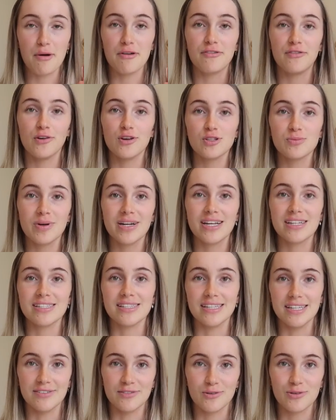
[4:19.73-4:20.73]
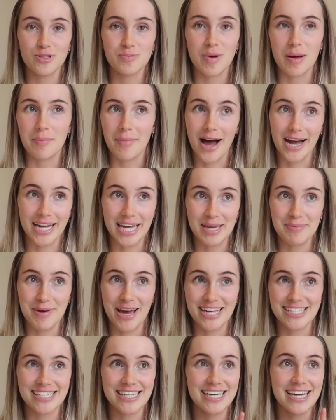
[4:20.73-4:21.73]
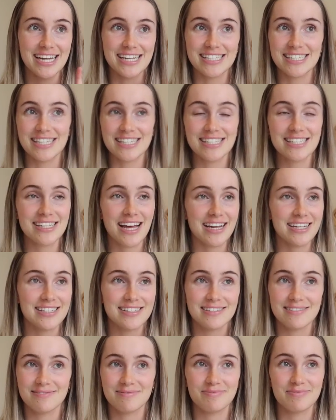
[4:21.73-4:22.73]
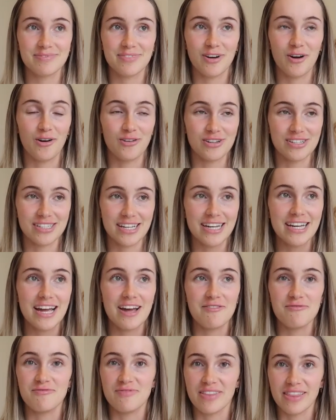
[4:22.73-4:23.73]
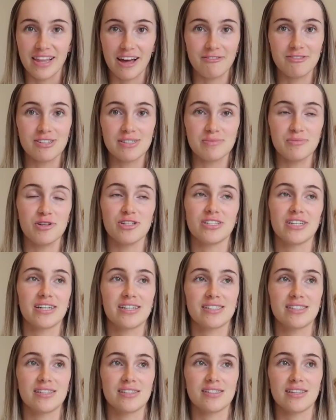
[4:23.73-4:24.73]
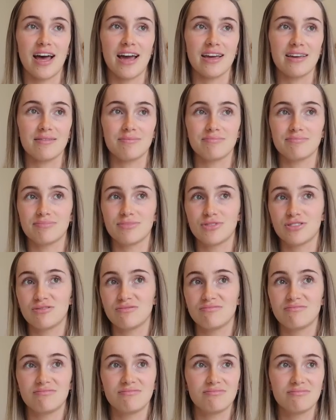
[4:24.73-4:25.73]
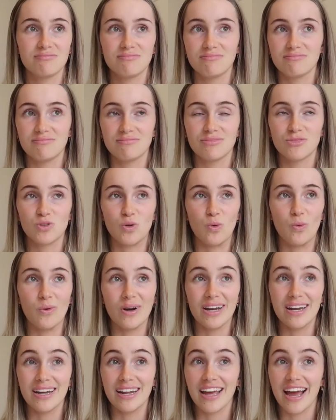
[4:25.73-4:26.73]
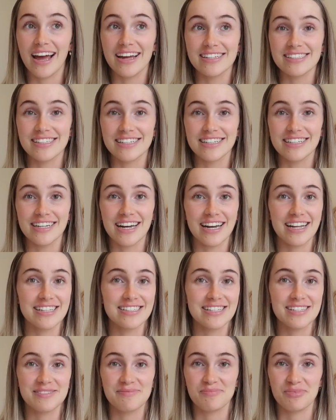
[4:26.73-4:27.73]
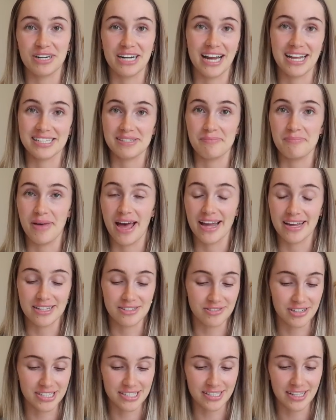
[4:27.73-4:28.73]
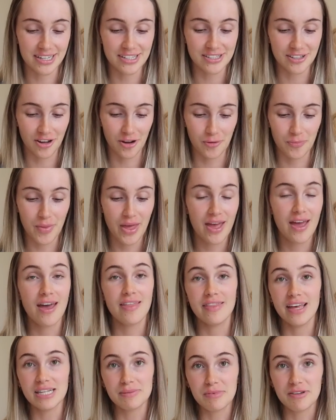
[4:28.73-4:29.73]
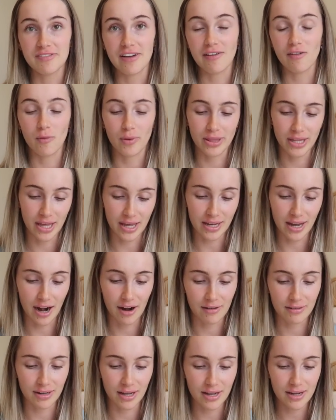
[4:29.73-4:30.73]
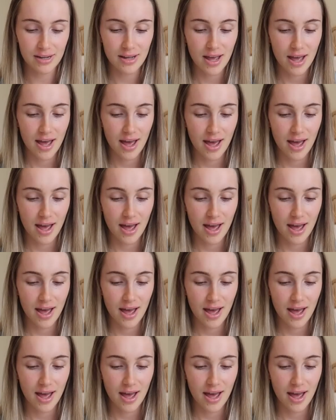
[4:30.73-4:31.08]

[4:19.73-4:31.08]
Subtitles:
First one is Levels by Mark Ebassy. He's just like, honestly, have loved his music since like 2018, and he's just bringing out some bangers recently, so that's my favorite one there currently.